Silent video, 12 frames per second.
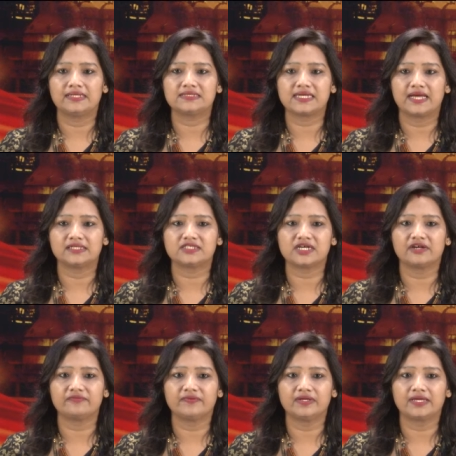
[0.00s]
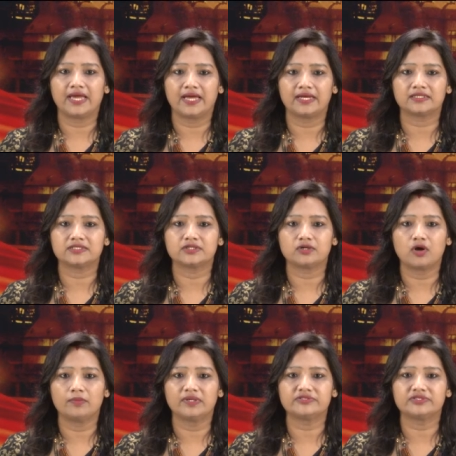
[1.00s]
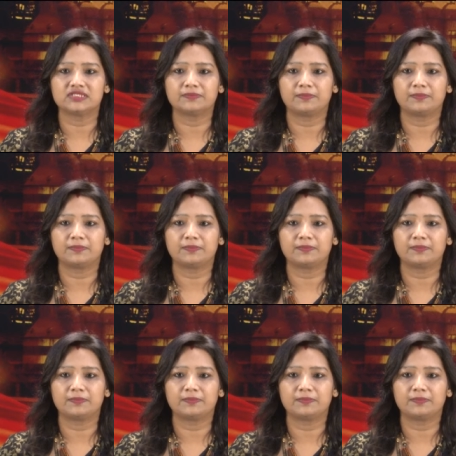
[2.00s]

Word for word: held at Traffic and Raw Material